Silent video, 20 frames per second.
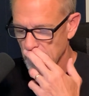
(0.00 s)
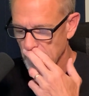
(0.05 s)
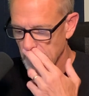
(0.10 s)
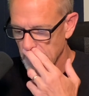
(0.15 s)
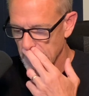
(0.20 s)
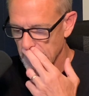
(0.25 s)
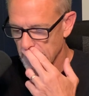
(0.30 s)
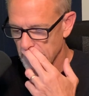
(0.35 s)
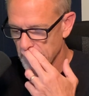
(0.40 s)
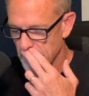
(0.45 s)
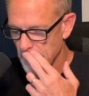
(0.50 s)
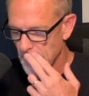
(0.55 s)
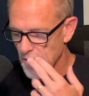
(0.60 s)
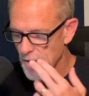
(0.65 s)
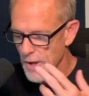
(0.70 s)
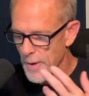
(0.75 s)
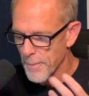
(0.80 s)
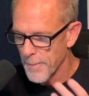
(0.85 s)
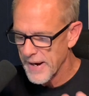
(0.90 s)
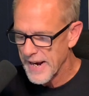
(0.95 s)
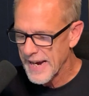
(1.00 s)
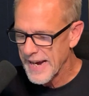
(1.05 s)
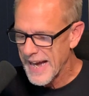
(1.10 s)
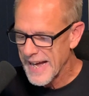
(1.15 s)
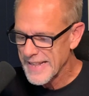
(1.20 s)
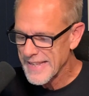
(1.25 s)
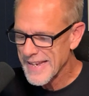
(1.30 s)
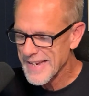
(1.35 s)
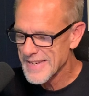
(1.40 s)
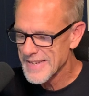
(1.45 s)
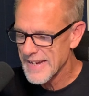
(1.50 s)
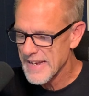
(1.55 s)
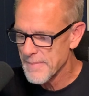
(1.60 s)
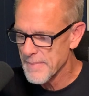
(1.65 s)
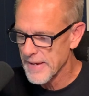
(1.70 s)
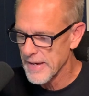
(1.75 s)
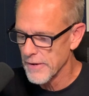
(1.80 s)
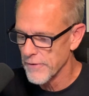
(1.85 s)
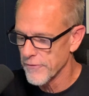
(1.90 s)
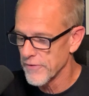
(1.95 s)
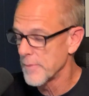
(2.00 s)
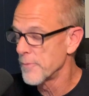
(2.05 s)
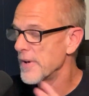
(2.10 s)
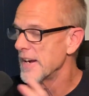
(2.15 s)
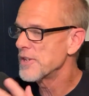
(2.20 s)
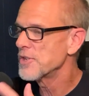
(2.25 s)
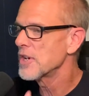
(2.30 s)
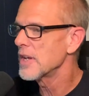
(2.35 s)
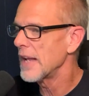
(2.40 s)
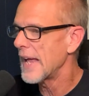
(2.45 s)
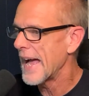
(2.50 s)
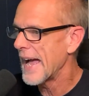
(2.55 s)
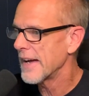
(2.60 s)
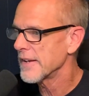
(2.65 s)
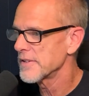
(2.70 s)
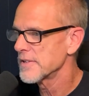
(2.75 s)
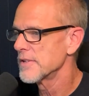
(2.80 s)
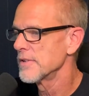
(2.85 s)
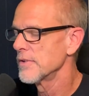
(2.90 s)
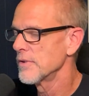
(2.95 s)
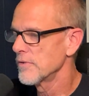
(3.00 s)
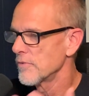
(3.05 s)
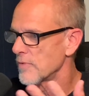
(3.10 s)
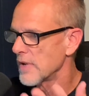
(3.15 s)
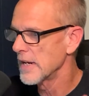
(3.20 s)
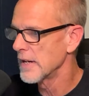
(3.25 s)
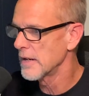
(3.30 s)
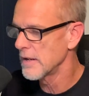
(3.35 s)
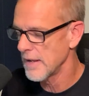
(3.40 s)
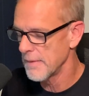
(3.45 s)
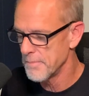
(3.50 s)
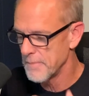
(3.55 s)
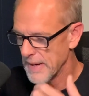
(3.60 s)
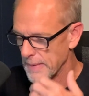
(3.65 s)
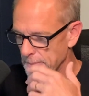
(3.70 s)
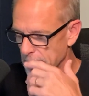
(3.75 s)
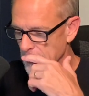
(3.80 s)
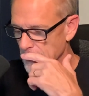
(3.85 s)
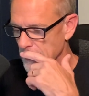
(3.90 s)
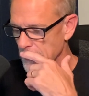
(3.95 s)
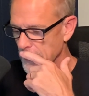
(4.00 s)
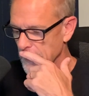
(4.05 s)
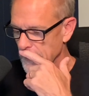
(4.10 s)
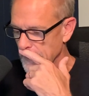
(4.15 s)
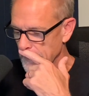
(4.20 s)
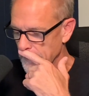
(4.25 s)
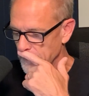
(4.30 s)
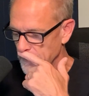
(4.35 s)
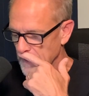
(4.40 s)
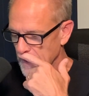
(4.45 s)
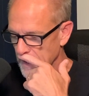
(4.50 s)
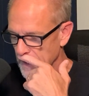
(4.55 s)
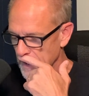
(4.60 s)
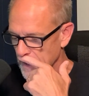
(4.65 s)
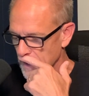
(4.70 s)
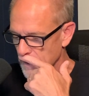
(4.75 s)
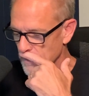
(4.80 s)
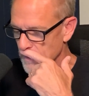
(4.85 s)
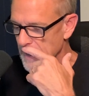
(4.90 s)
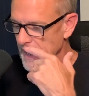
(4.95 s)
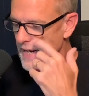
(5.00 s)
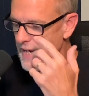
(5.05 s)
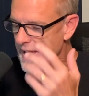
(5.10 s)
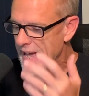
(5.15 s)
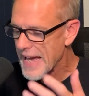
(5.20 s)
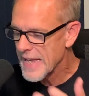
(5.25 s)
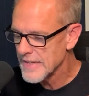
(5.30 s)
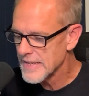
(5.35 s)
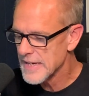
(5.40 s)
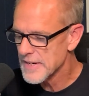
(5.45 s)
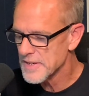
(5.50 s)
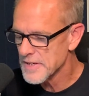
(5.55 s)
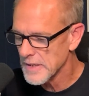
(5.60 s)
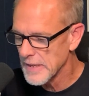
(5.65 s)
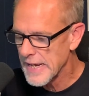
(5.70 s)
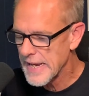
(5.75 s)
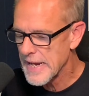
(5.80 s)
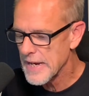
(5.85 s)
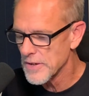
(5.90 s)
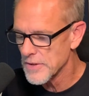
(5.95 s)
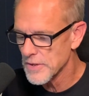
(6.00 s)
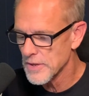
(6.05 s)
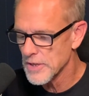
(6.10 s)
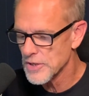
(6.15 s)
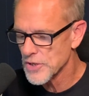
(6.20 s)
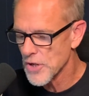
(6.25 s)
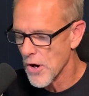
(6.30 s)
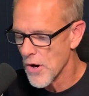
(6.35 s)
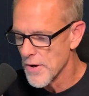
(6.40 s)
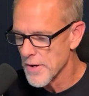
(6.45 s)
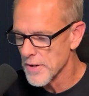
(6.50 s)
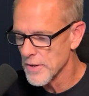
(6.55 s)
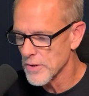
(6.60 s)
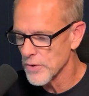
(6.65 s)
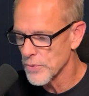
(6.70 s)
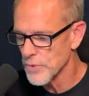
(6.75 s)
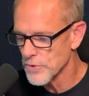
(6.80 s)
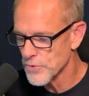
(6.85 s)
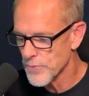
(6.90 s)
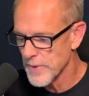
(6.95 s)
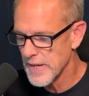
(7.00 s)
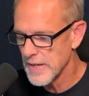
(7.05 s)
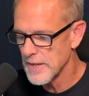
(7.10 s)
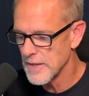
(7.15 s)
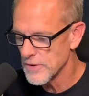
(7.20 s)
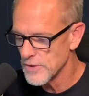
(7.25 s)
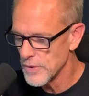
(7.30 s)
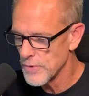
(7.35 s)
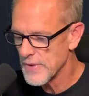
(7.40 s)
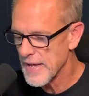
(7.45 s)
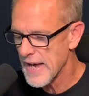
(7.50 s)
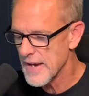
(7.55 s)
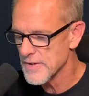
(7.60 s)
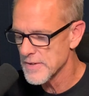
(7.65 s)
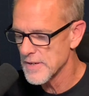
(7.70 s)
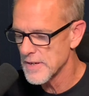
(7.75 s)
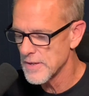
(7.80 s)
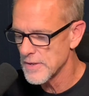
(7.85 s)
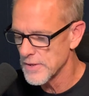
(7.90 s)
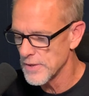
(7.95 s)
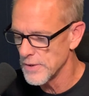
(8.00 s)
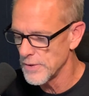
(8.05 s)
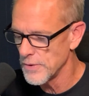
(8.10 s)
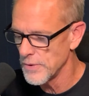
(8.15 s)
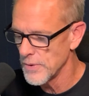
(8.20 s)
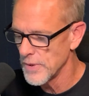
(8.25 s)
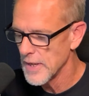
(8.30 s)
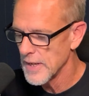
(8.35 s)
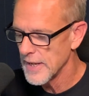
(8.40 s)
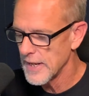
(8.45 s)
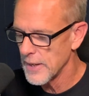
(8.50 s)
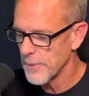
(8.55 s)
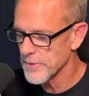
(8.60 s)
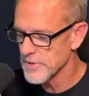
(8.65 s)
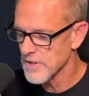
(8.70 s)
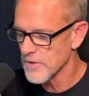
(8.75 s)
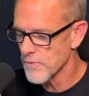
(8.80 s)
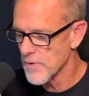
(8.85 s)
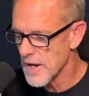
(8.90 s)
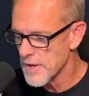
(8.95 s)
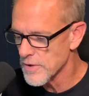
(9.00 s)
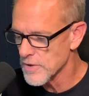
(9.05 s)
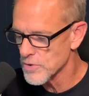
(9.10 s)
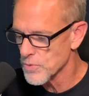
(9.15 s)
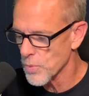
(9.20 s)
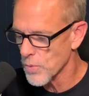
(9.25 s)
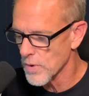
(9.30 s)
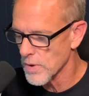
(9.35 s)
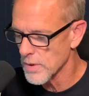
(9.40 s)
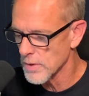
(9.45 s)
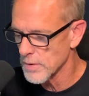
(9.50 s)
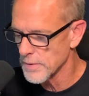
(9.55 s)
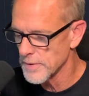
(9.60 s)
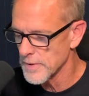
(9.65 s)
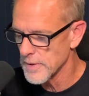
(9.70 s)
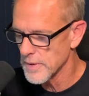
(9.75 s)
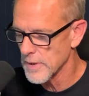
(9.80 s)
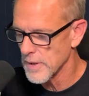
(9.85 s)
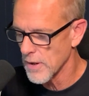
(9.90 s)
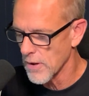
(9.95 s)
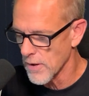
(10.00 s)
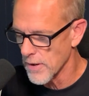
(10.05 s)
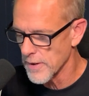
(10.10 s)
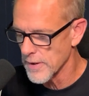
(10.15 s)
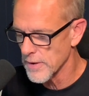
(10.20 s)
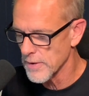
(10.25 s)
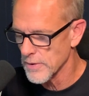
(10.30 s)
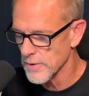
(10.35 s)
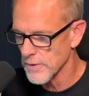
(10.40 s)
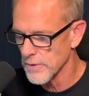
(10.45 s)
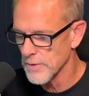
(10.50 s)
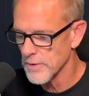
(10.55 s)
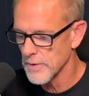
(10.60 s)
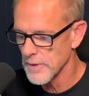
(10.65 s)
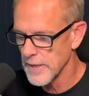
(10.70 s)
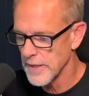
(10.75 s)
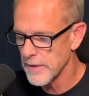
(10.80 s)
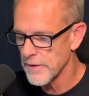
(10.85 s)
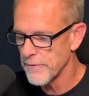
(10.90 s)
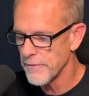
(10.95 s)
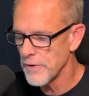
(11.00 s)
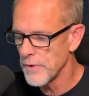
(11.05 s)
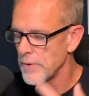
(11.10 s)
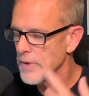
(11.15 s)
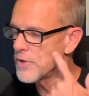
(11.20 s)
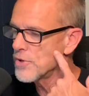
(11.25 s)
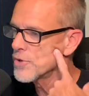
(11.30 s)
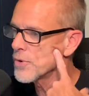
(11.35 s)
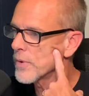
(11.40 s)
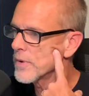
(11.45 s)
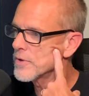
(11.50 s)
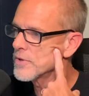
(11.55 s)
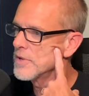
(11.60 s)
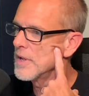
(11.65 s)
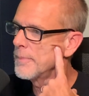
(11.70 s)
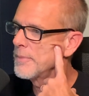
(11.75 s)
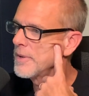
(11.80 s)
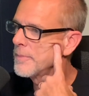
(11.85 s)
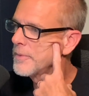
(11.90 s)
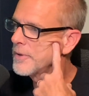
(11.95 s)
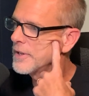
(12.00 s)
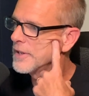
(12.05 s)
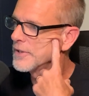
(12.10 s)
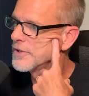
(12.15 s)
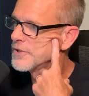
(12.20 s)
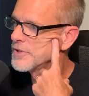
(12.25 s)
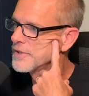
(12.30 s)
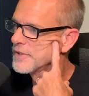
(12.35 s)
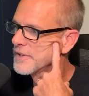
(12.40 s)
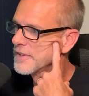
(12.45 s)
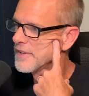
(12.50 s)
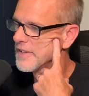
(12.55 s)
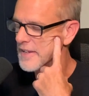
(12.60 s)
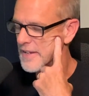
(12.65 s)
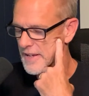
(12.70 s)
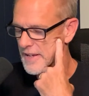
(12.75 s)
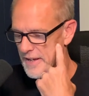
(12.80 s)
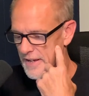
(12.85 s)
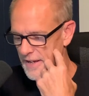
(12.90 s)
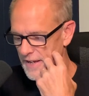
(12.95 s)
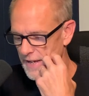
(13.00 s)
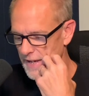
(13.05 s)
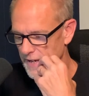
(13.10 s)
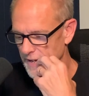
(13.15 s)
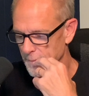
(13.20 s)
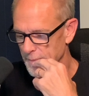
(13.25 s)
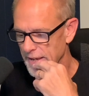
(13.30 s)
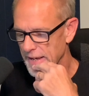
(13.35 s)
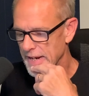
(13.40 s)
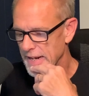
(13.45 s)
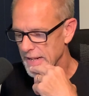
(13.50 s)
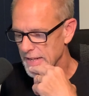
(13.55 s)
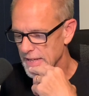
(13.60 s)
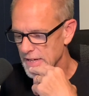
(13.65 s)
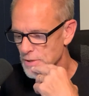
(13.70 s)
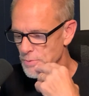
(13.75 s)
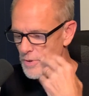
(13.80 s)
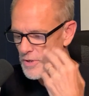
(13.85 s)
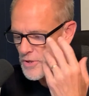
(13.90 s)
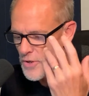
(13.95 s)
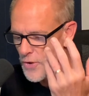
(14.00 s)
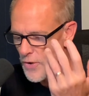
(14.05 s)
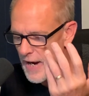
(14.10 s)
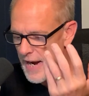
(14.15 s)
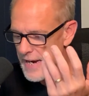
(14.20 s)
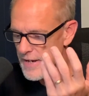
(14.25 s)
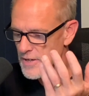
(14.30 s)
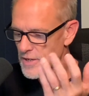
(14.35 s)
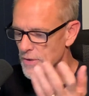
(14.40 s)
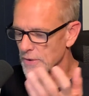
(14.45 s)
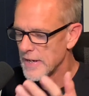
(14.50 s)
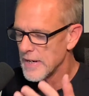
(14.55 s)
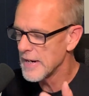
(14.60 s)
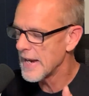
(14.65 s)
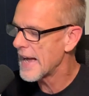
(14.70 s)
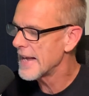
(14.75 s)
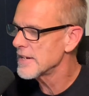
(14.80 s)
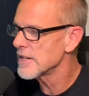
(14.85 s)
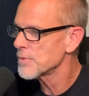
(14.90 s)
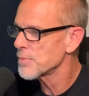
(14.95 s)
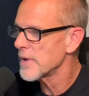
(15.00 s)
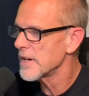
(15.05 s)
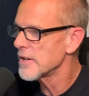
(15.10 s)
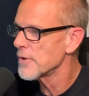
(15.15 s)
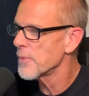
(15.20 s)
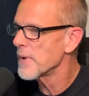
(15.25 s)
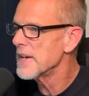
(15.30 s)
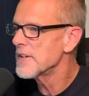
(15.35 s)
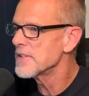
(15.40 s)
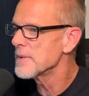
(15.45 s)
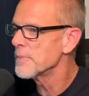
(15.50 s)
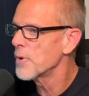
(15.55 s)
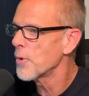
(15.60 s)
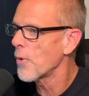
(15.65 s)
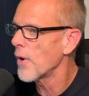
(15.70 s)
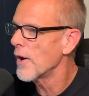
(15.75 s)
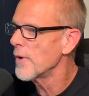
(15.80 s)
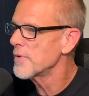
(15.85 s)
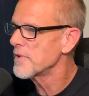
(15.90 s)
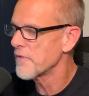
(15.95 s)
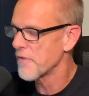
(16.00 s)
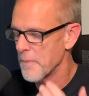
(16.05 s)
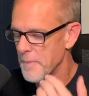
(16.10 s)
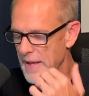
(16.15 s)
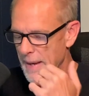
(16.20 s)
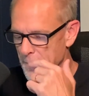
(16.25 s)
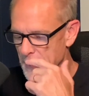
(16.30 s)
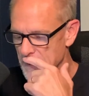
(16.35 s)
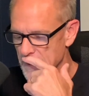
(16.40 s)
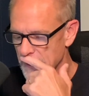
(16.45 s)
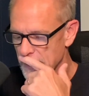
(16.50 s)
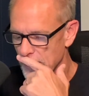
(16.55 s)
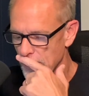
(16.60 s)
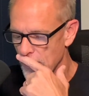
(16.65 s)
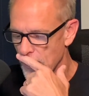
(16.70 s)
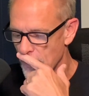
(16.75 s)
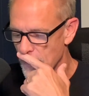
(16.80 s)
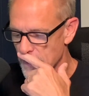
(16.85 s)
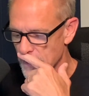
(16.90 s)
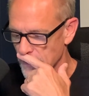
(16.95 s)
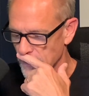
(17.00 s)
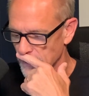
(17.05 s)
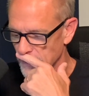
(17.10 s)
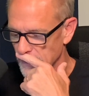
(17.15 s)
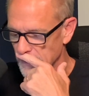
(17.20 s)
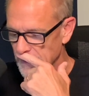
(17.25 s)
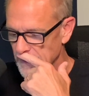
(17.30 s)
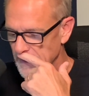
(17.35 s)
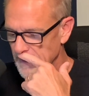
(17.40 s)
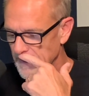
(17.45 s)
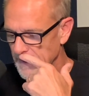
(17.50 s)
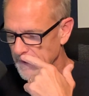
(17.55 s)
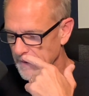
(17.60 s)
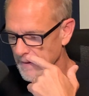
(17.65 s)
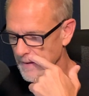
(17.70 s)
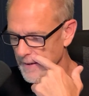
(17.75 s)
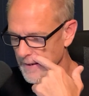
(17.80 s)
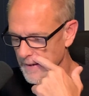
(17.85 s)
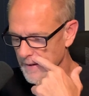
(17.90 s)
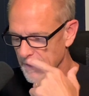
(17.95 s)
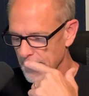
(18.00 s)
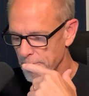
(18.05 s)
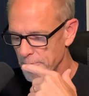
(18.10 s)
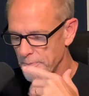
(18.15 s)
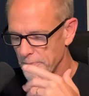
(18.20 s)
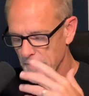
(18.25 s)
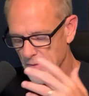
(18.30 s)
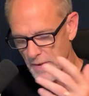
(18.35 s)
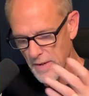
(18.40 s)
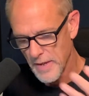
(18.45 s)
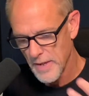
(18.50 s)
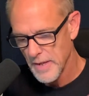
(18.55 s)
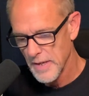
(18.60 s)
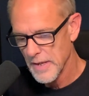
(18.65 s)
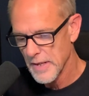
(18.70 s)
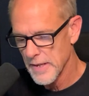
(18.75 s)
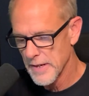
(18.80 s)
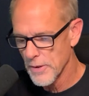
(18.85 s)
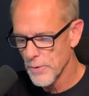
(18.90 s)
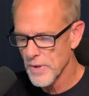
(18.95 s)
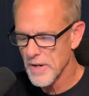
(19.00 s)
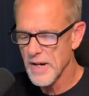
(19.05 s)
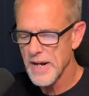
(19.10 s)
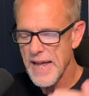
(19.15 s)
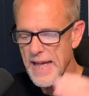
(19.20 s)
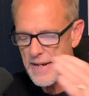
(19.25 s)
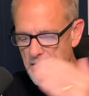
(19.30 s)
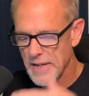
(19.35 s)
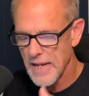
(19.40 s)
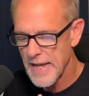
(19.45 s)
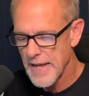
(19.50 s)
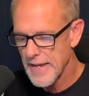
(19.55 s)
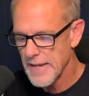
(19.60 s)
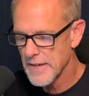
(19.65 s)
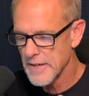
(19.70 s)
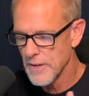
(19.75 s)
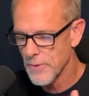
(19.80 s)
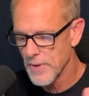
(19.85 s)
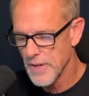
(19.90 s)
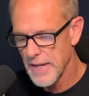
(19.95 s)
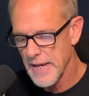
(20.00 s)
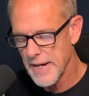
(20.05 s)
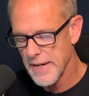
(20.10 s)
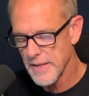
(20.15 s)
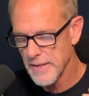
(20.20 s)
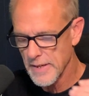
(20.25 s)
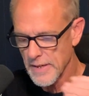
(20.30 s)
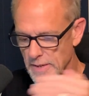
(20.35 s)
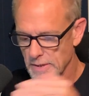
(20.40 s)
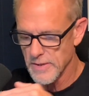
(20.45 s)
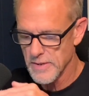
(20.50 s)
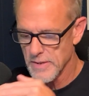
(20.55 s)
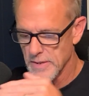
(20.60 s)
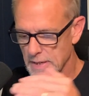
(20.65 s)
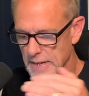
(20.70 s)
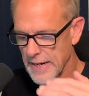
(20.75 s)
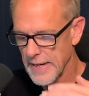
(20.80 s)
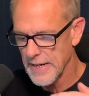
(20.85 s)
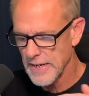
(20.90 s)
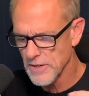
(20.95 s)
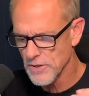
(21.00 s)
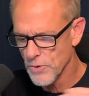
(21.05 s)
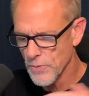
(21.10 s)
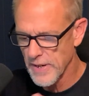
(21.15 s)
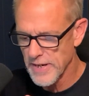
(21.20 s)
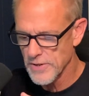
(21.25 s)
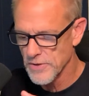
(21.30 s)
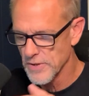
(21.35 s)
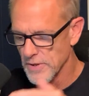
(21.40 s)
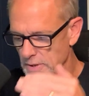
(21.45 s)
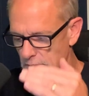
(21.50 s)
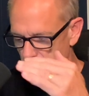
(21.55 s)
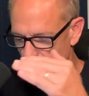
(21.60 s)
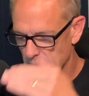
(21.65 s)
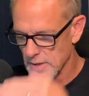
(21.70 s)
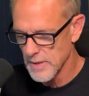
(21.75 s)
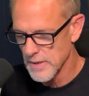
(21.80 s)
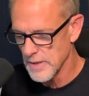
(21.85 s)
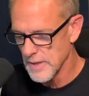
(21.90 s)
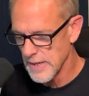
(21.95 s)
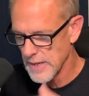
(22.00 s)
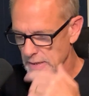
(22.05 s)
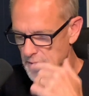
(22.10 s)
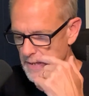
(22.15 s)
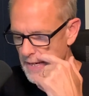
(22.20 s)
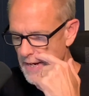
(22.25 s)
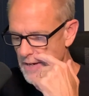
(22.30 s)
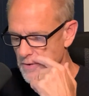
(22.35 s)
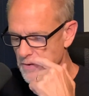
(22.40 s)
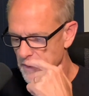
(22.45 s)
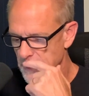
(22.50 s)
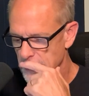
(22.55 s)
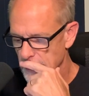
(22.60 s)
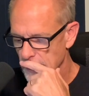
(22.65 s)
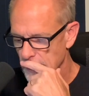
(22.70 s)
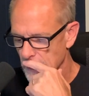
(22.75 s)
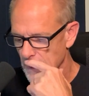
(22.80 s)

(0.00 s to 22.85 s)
Uh, but I got this email from Rich Glass, a Run Club member, mm-hmm. uh, and he had this link to this article. It was written in 2002, and it was a Runner's World article interviewing George W. Bush. Hmm. Um, and I, this was great. So he, I just wanted to read some quotes from that particular article. Um, there were headline, there were like these, I guess, questions, and then his answers.